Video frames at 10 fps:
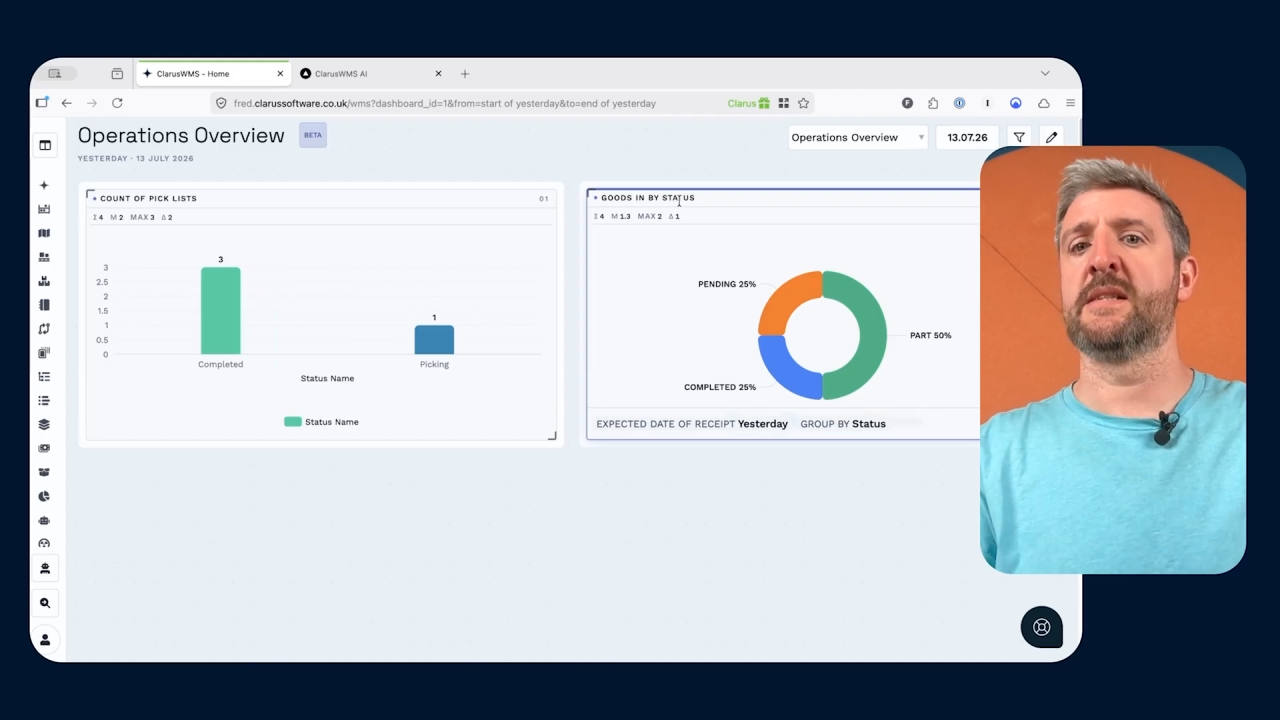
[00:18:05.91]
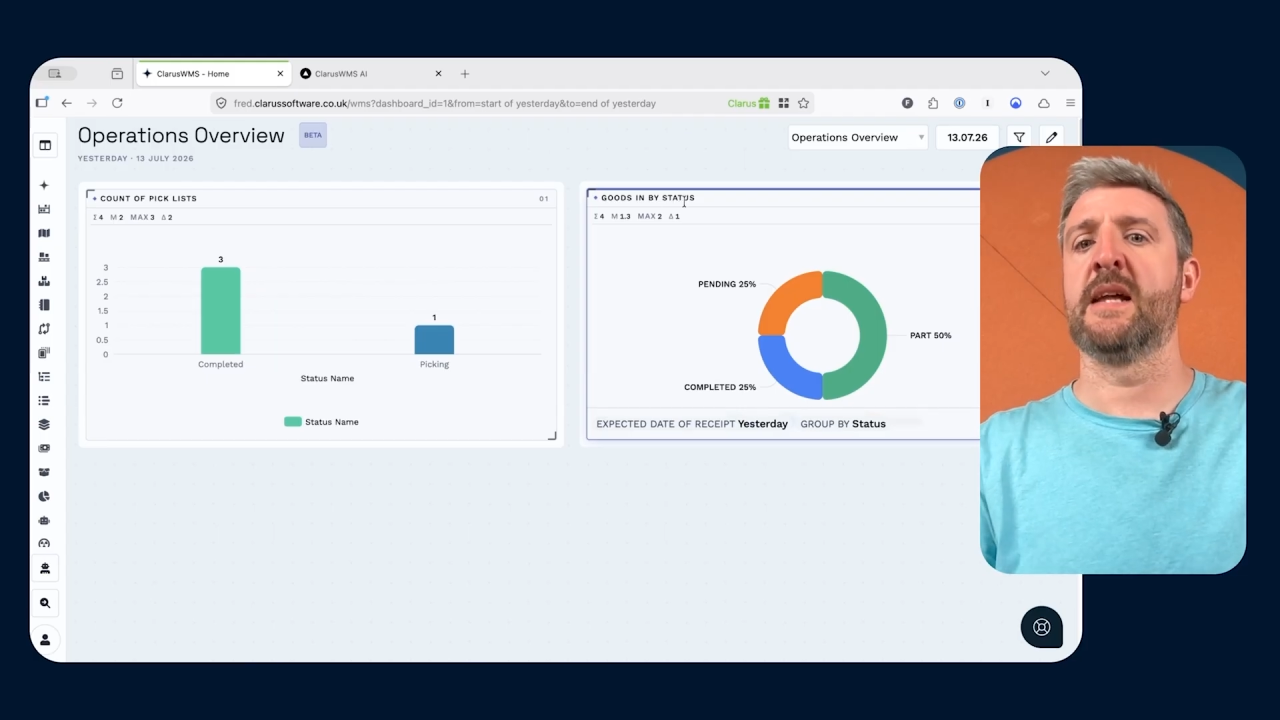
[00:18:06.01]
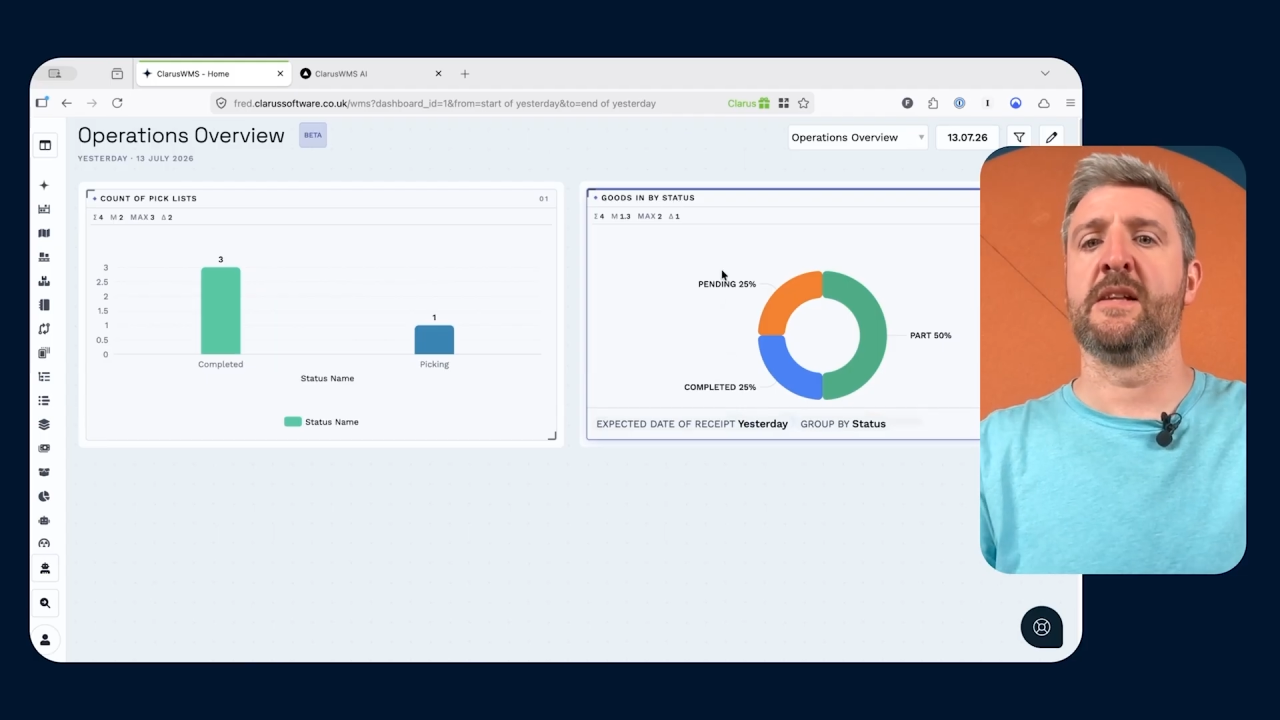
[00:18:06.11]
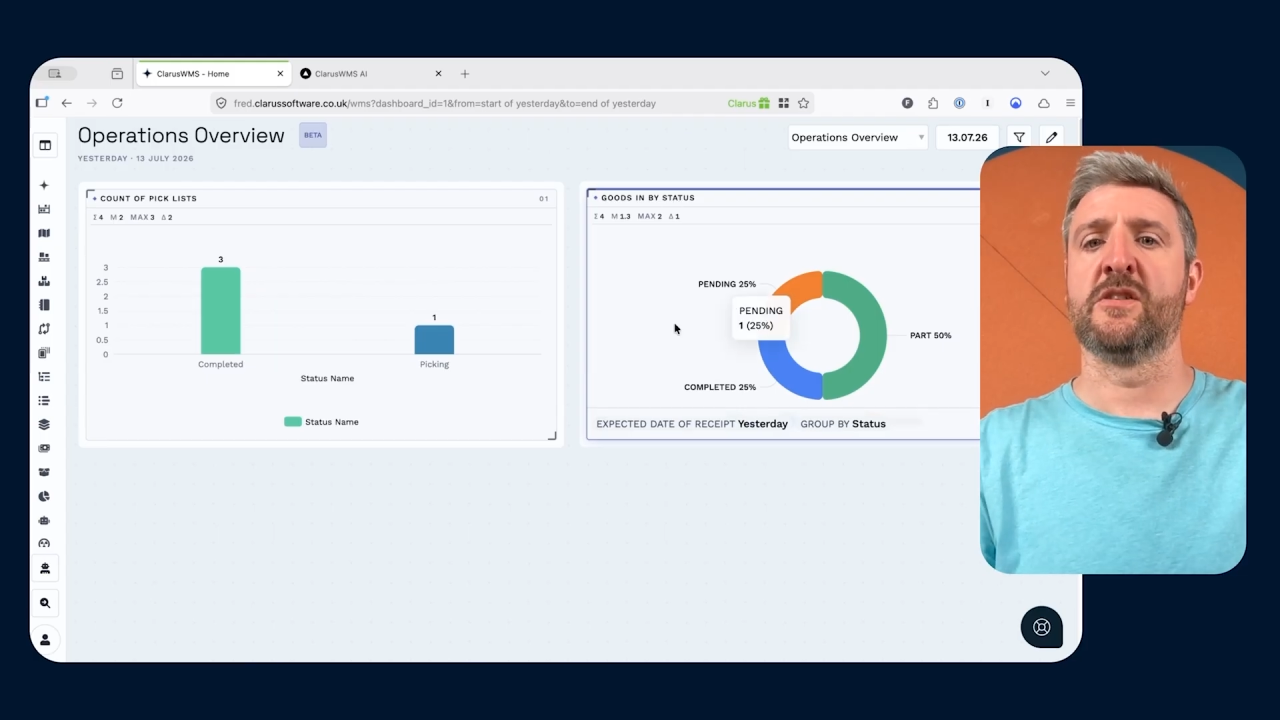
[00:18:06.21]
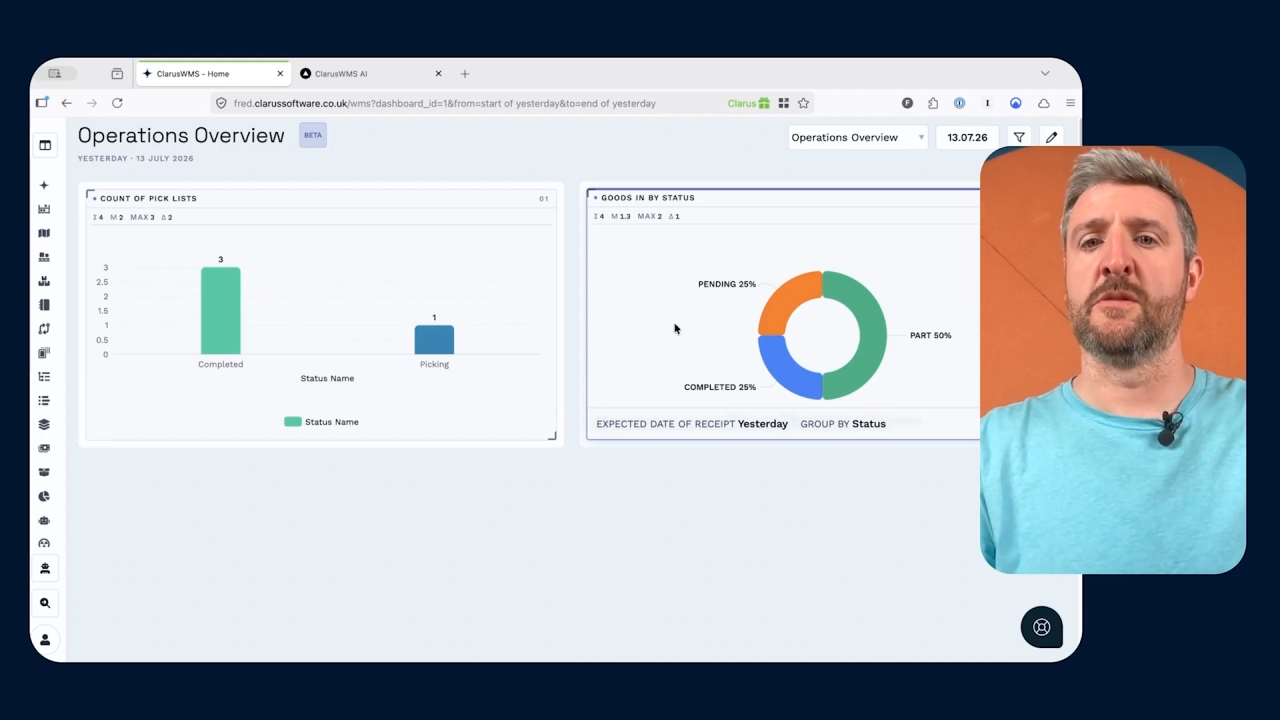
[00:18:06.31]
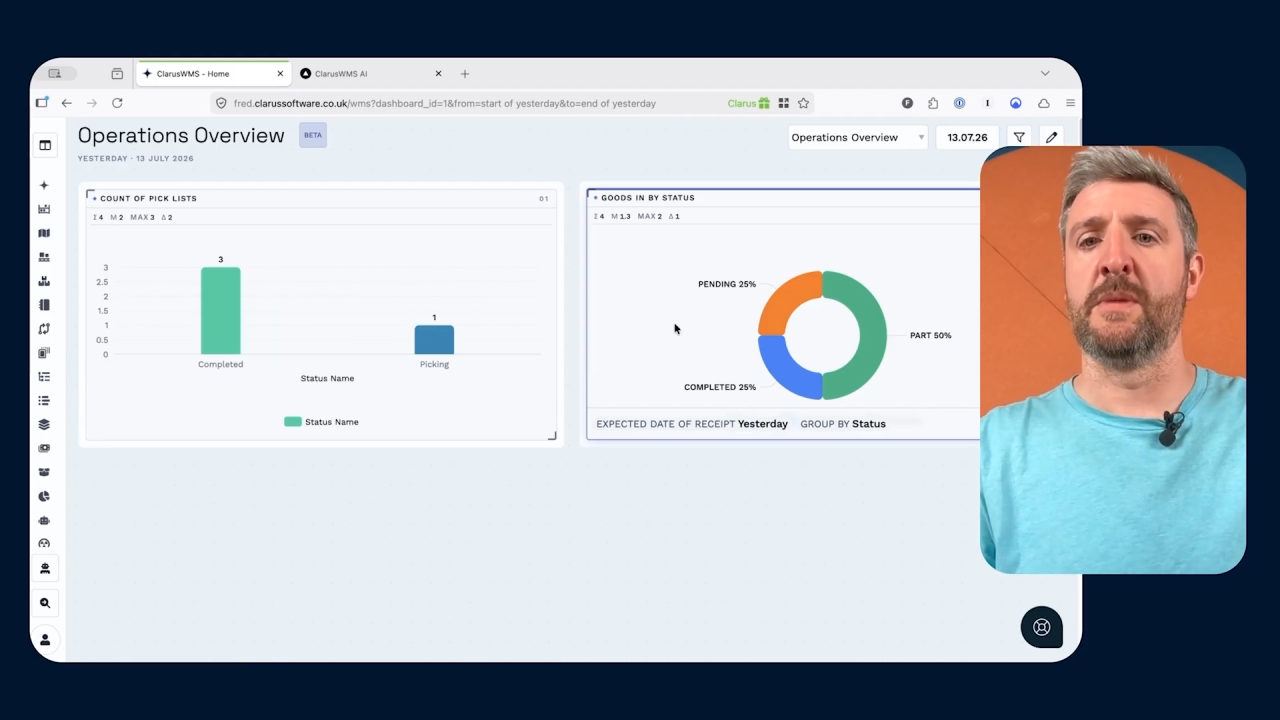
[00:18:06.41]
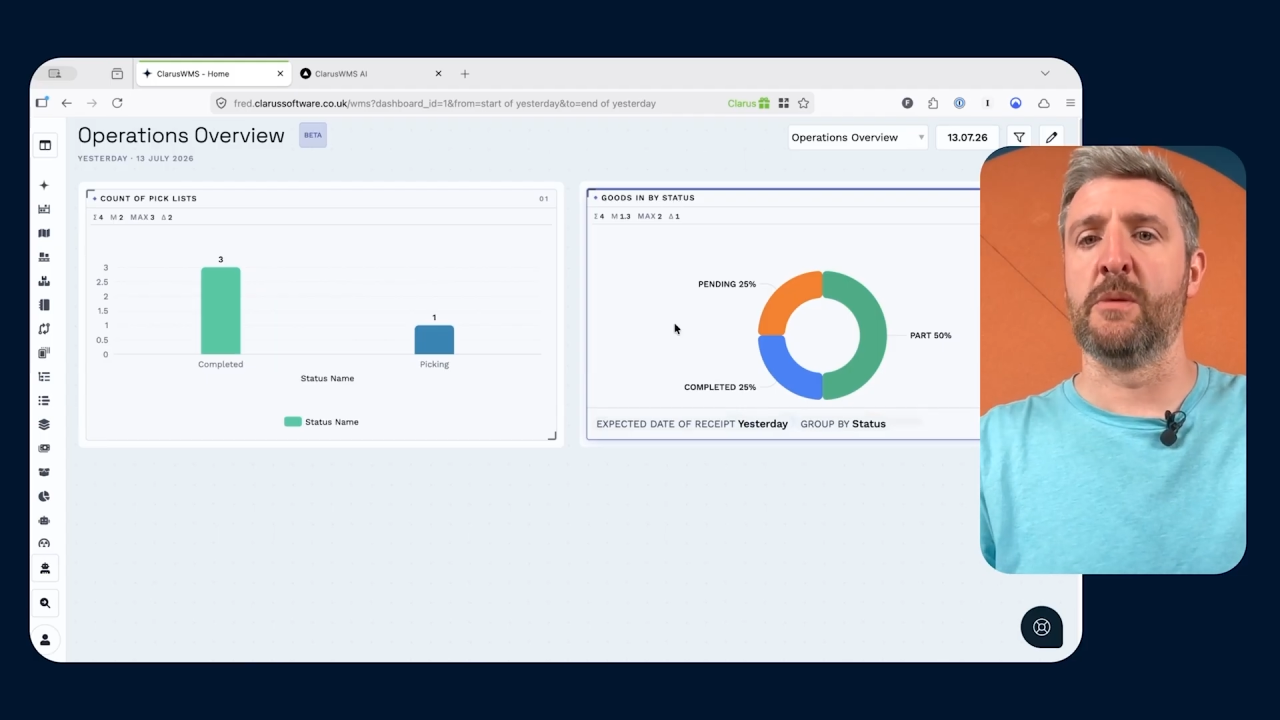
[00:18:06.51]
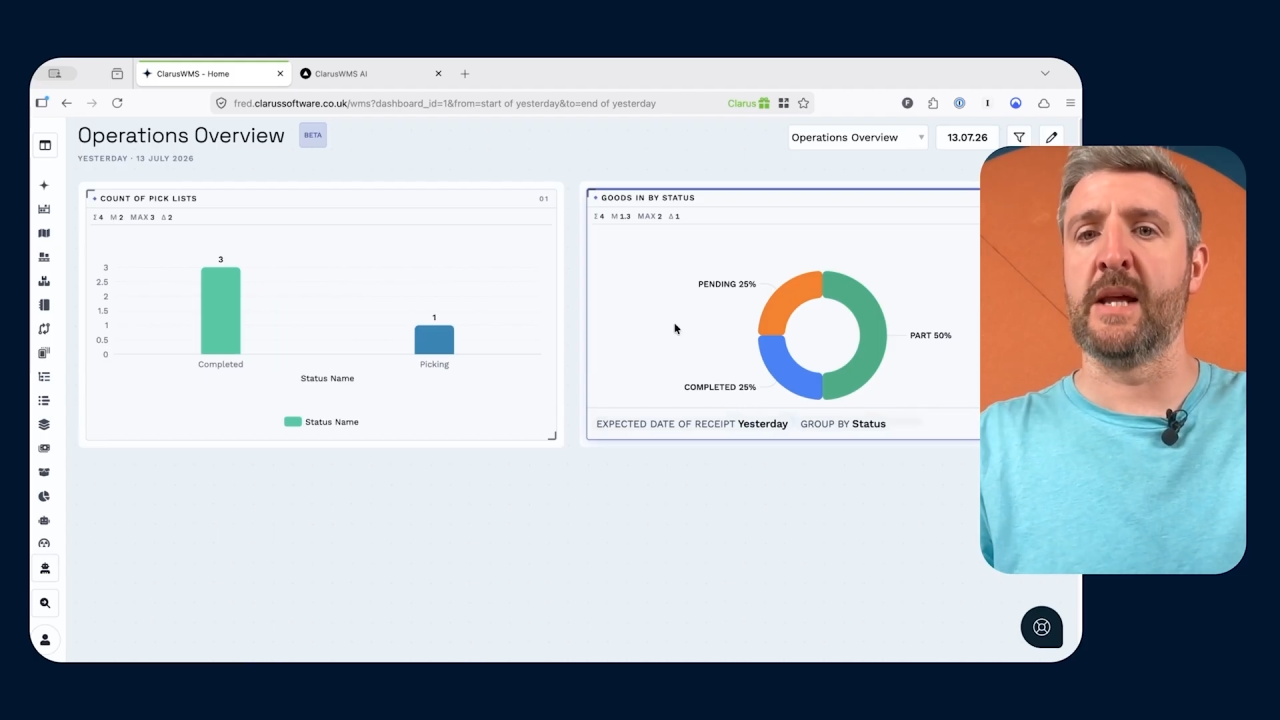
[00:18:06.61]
status has been